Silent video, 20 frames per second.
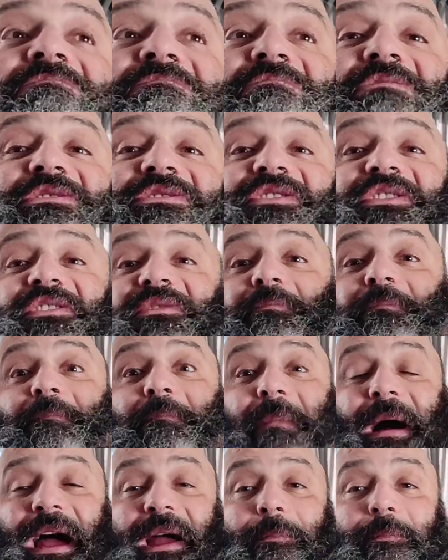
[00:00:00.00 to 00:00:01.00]
which is
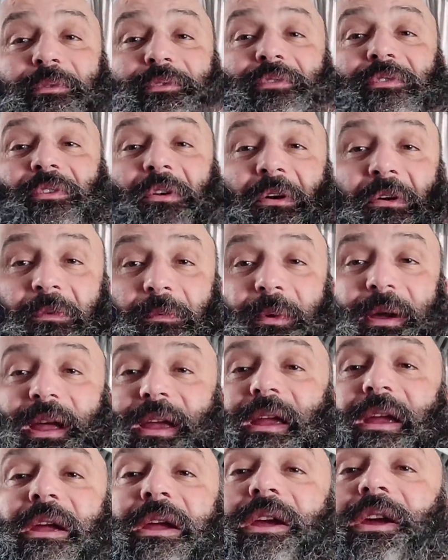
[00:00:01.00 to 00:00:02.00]
my preferred
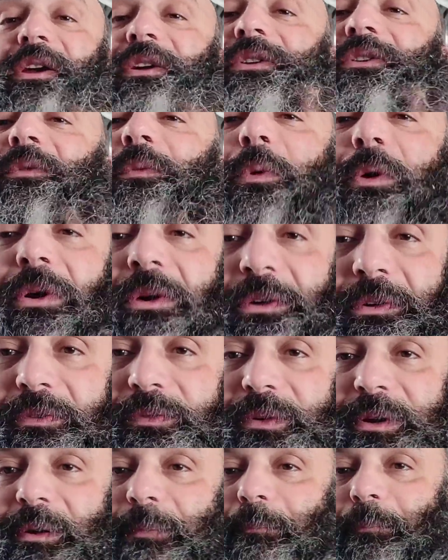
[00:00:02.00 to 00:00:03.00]
way to work the
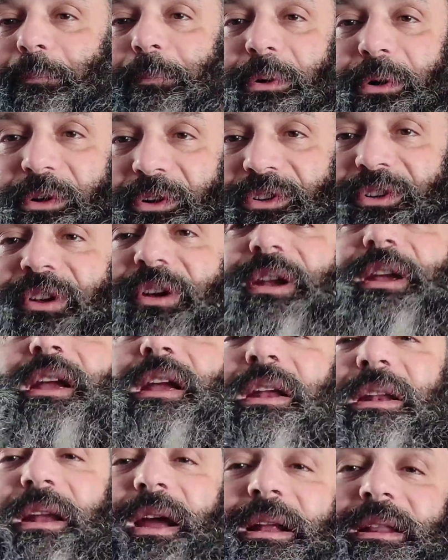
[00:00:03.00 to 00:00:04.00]
beard push it
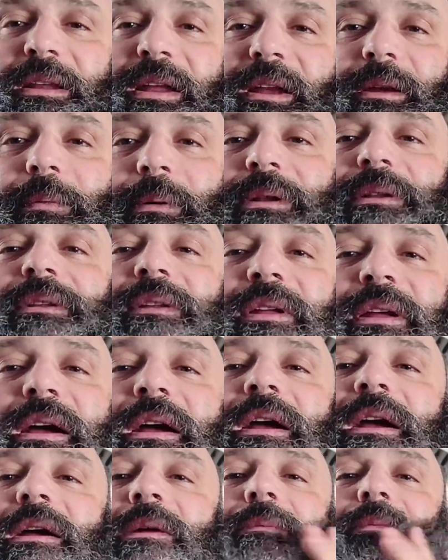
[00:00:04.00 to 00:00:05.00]
in. I take my
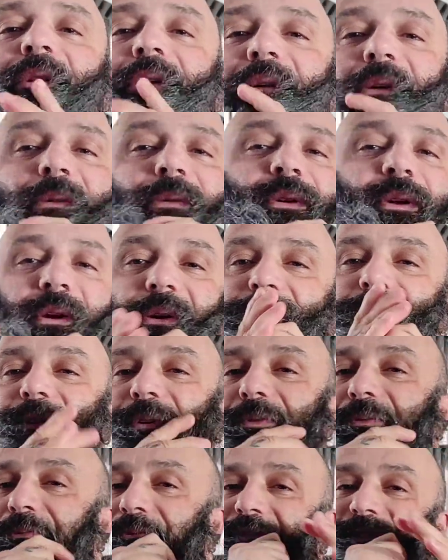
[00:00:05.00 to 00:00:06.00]
time, there we
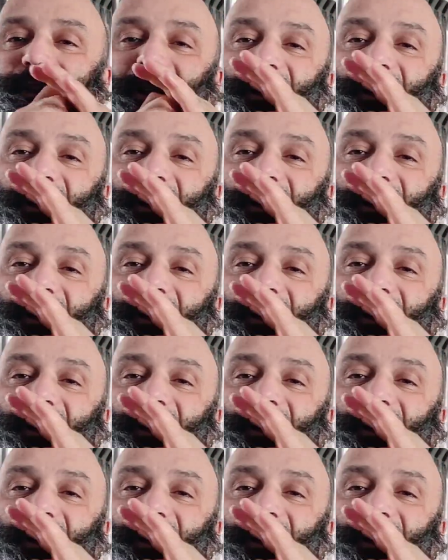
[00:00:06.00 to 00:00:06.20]
go.